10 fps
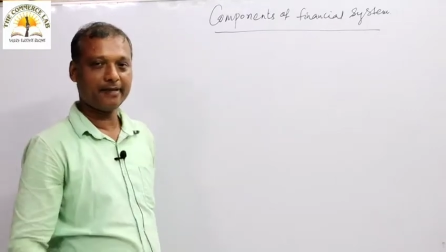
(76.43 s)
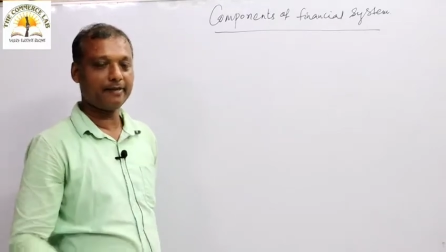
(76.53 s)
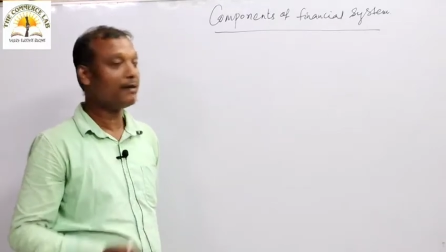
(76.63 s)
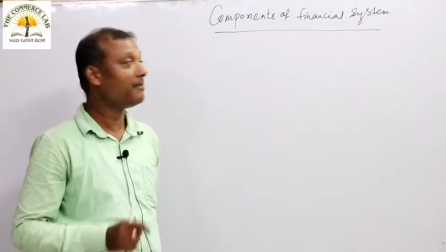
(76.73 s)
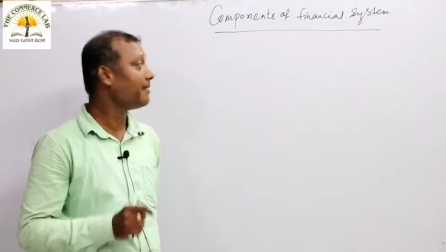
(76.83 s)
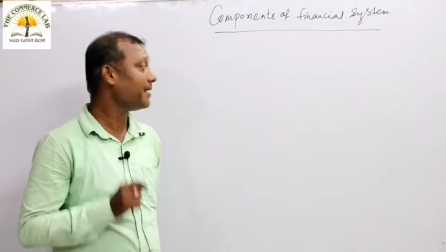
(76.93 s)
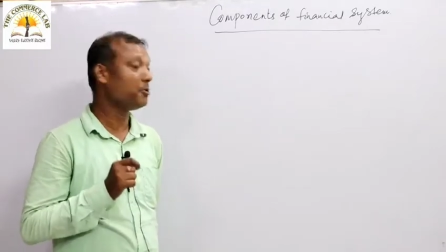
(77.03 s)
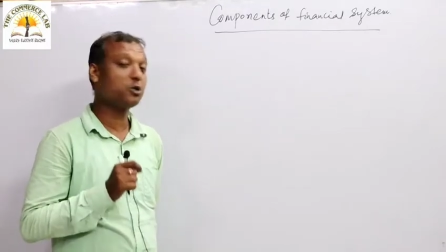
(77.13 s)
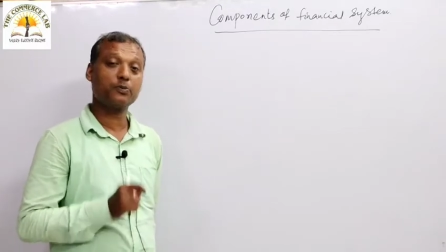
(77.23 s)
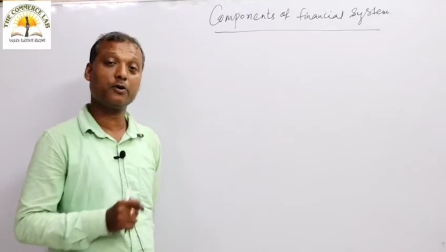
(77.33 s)
It will be a
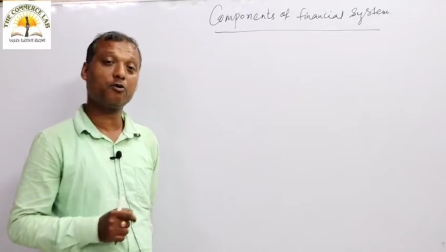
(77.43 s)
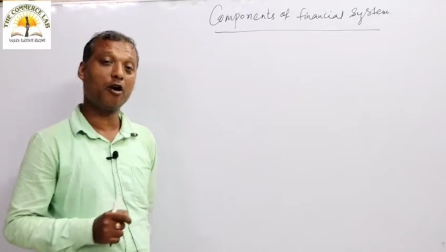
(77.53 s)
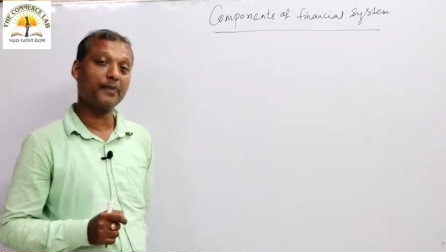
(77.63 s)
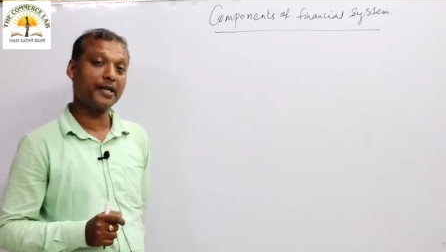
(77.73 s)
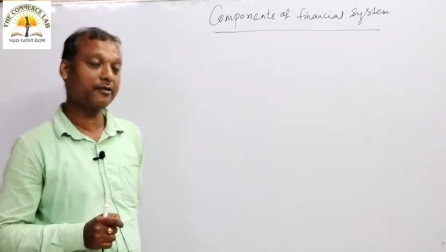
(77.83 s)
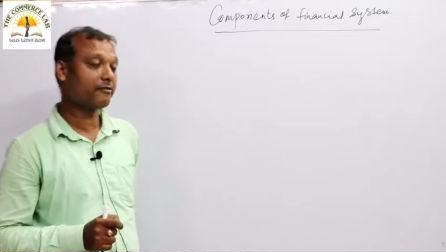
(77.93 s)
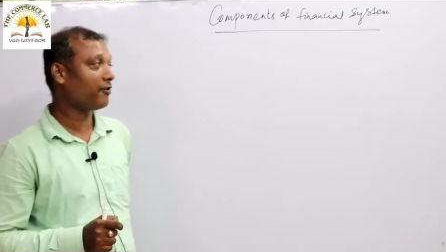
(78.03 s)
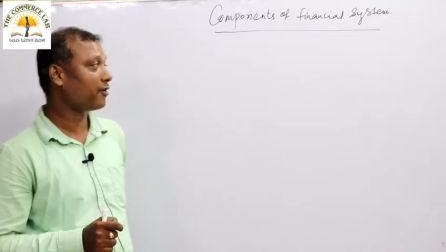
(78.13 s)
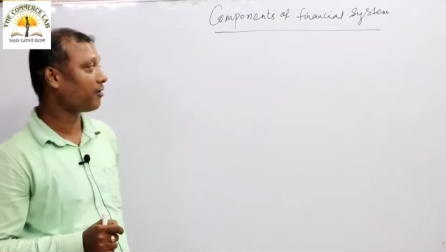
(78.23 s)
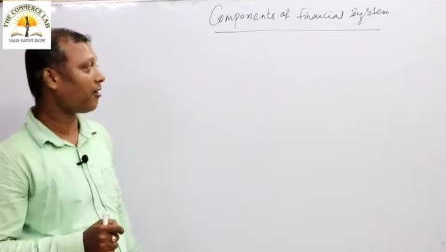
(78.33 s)
very useful topic
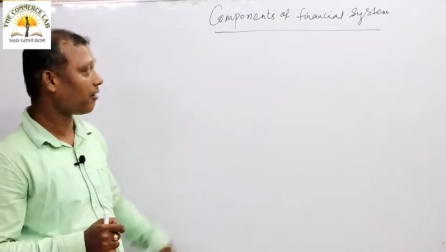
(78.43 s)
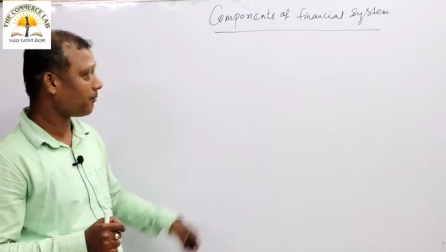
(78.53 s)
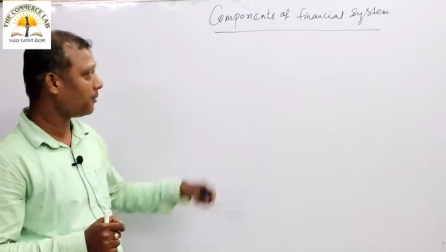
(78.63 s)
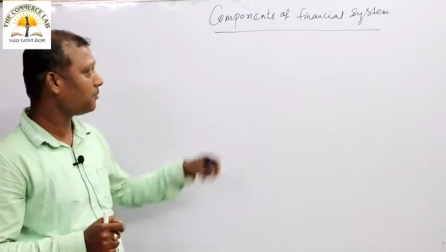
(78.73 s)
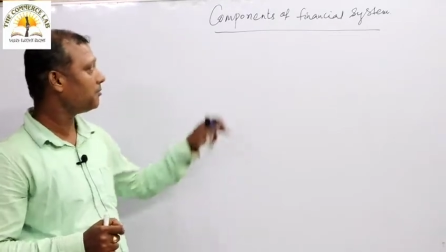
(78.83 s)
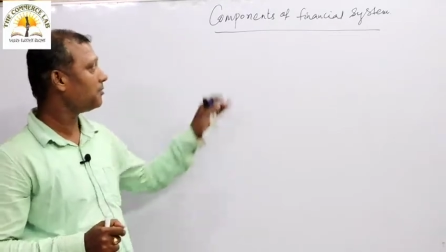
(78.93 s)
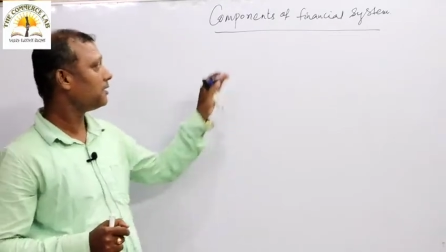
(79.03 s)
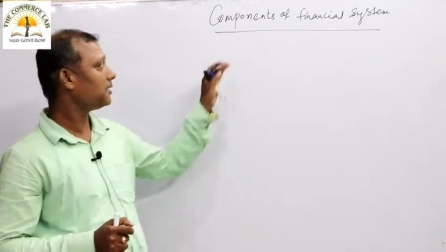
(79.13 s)
for all of you.